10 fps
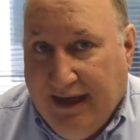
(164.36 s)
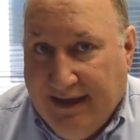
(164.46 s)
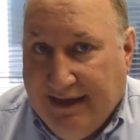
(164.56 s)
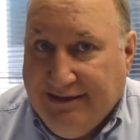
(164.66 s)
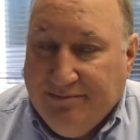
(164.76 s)

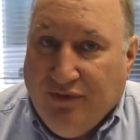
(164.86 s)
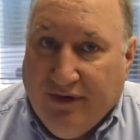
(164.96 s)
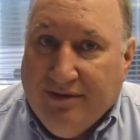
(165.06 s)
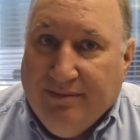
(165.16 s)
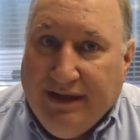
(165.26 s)
And that's
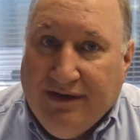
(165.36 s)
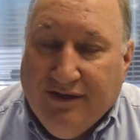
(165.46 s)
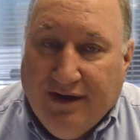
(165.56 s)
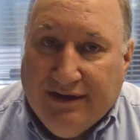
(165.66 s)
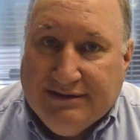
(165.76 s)
important
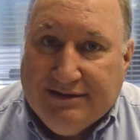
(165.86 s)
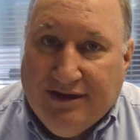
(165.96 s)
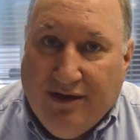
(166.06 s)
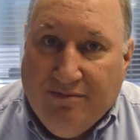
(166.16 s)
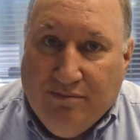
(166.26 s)
because
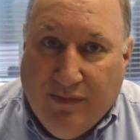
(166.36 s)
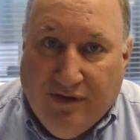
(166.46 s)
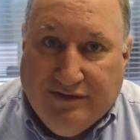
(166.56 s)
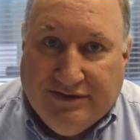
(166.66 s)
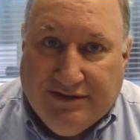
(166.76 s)

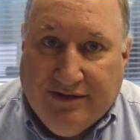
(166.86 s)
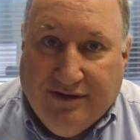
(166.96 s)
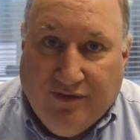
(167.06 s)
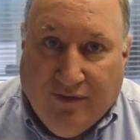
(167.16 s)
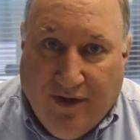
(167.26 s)
most
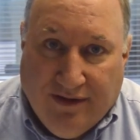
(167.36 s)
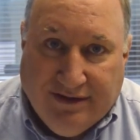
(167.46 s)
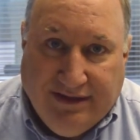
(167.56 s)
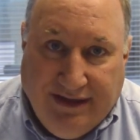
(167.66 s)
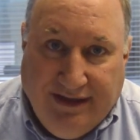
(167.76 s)

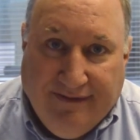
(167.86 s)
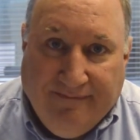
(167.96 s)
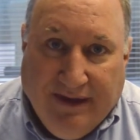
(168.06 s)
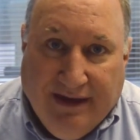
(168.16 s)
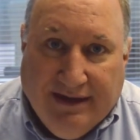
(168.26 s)
quality
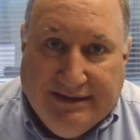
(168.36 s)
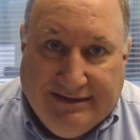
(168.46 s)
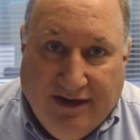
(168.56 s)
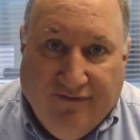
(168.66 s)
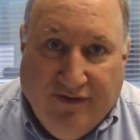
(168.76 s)

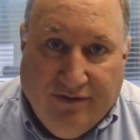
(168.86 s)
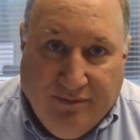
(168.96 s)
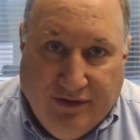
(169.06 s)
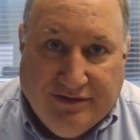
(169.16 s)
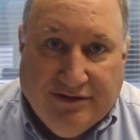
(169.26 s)
cell phone
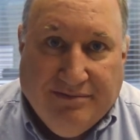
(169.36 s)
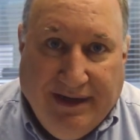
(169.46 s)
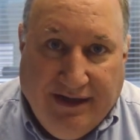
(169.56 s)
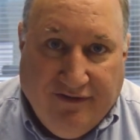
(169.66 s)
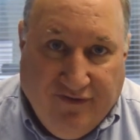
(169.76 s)
booster
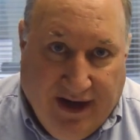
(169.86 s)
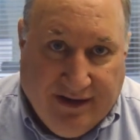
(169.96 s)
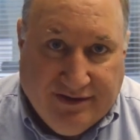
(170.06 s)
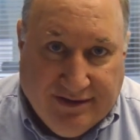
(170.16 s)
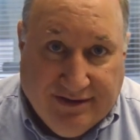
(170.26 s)

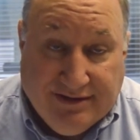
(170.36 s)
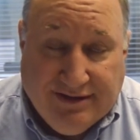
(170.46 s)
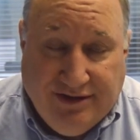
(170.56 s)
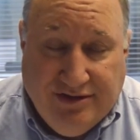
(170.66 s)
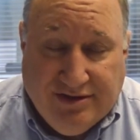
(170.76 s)
manufacturers
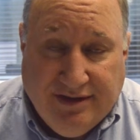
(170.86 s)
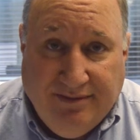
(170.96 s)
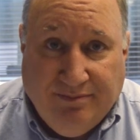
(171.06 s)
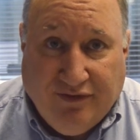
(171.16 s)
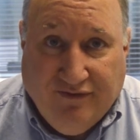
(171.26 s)
usually
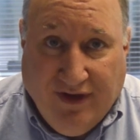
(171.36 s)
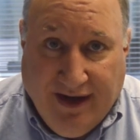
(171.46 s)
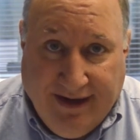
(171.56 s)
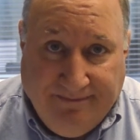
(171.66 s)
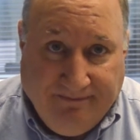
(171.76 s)

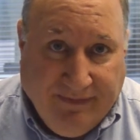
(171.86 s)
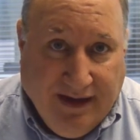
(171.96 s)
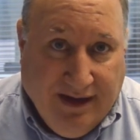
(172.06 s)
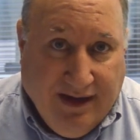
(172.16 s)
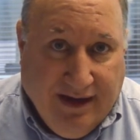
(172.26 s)
provide
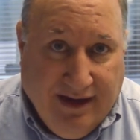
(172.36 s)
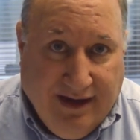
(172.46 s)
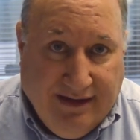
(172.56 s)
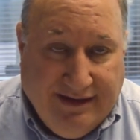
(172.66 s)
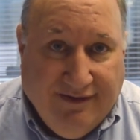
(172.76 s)

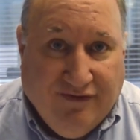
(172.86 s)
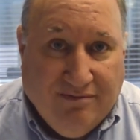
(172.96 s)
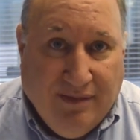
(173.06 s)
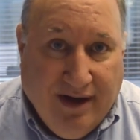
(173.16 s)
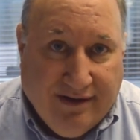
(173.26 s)

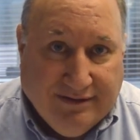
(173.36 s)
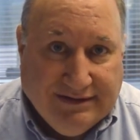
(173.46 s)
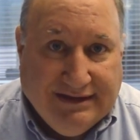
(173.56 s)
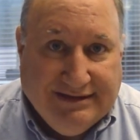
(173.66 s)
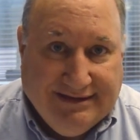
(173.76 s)
different
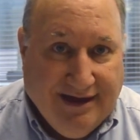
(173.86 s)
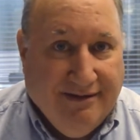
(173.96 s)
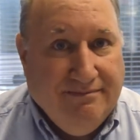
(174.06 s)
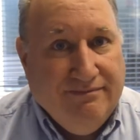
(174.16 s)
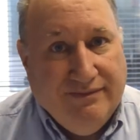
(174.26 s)
models,
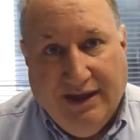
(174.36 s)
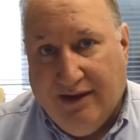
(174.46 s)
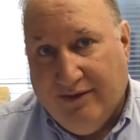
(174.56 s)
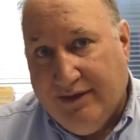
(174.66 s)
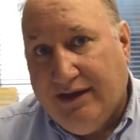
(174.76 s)
some
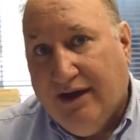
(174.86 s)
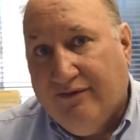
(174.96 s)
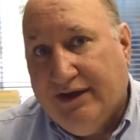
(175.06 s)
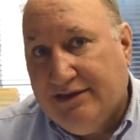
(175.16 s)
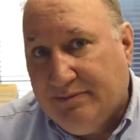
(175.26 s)
that only
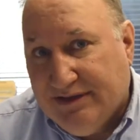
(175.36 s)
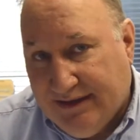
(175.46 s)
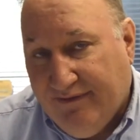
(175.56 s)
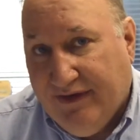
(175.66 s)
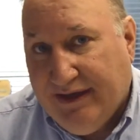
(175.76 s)
cover a
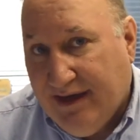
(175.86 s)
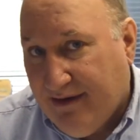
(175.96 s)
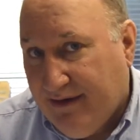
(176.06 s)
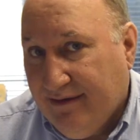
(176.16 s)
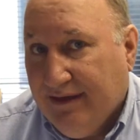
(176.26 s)
specific
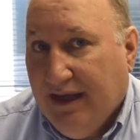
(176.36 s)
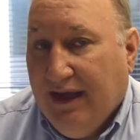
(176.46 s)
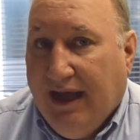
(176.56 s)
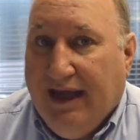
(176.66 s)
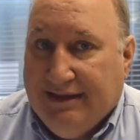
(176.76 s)
carrier
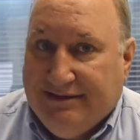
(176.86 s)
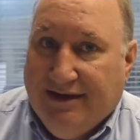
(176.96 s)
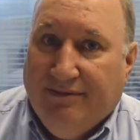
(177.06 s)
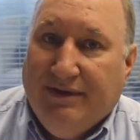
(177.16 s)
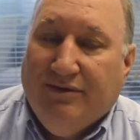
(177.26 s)
and
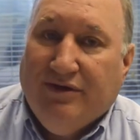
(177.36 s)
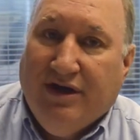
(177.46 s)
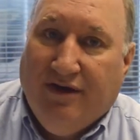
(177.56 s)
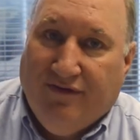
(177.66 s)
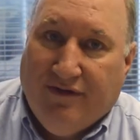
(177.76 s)
some that will
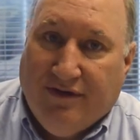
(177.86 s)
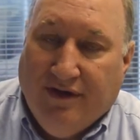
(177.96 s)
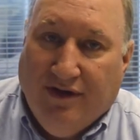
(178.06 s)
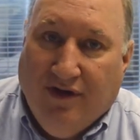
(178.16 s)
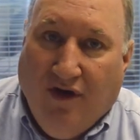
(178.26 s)
cover
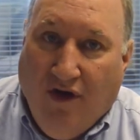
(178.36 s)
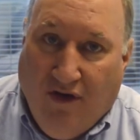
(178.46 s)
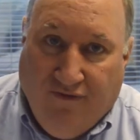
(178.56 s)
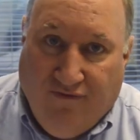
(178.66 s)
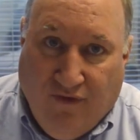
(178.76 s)

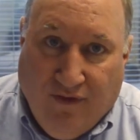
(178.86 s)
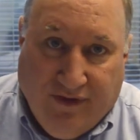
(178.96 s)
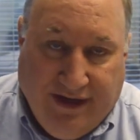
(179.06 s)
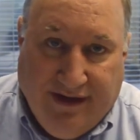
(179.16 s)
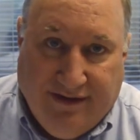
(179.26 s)
all
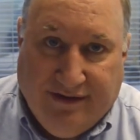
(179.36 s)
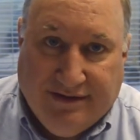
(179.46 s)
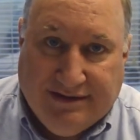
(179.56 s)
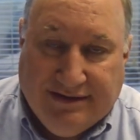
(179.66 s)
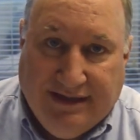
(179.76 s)
4
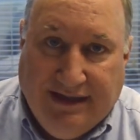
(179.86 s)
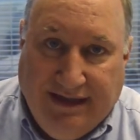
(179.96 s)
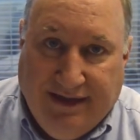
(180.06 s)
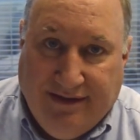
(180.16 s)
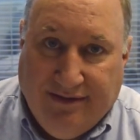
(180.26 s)
carriers
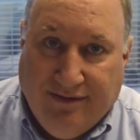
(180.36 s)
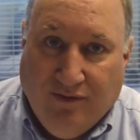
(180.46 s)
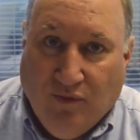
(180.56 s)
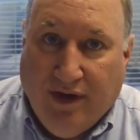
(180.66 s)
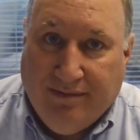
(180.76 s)
in
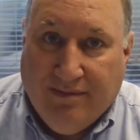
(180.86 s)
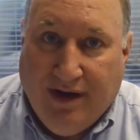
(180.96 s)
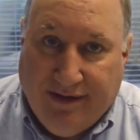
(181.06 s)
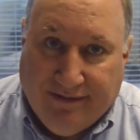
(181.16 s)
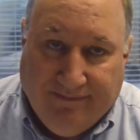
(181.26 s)
one
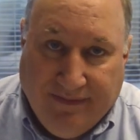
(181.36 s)
model.